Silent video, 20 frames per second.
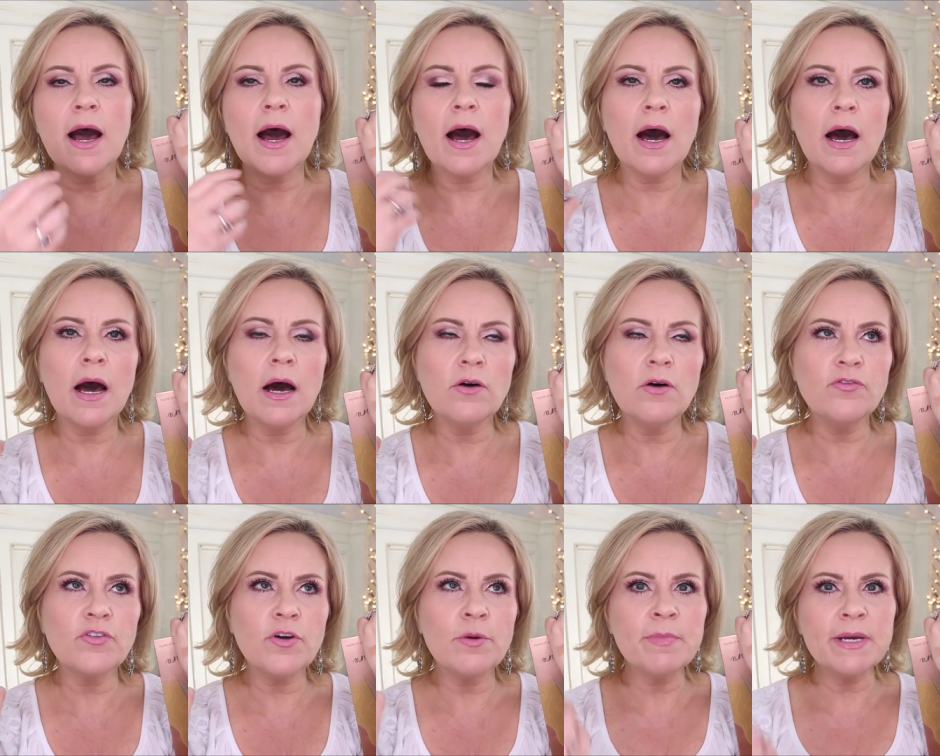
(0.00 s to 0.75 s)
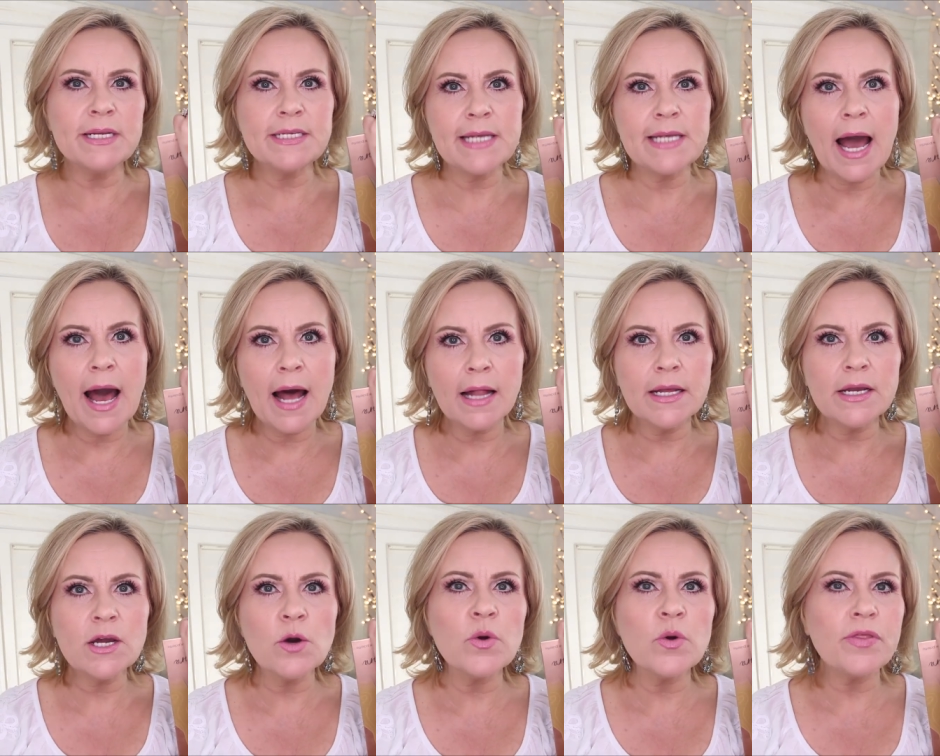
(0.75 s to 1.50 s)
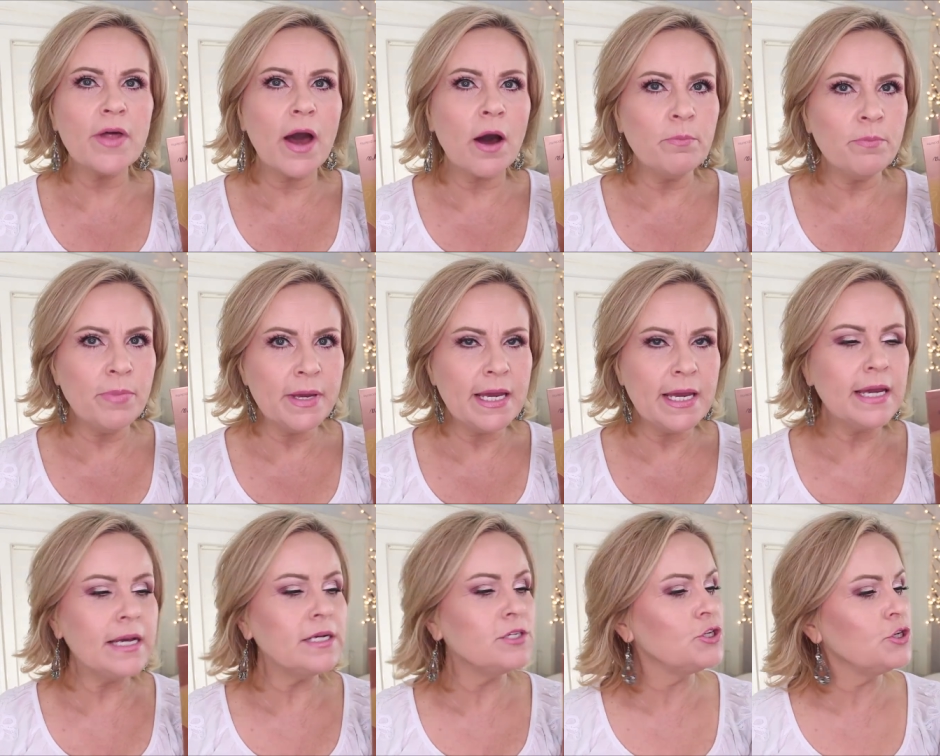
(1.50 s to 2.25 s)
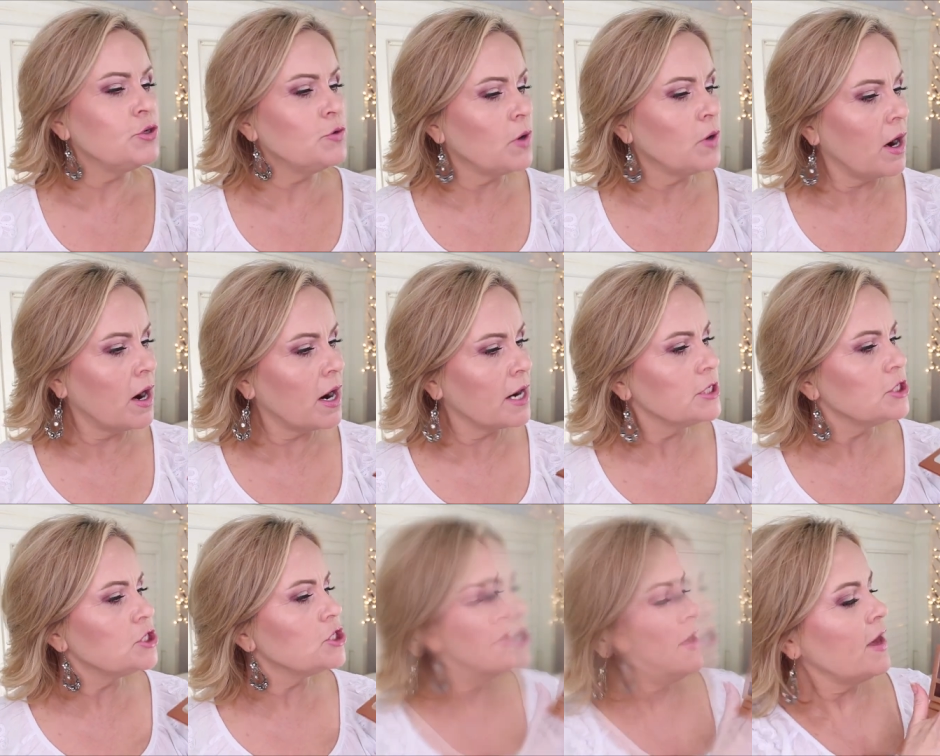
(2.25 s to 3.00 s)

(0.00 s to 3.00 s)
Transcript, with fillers: of metallic without being too harsh.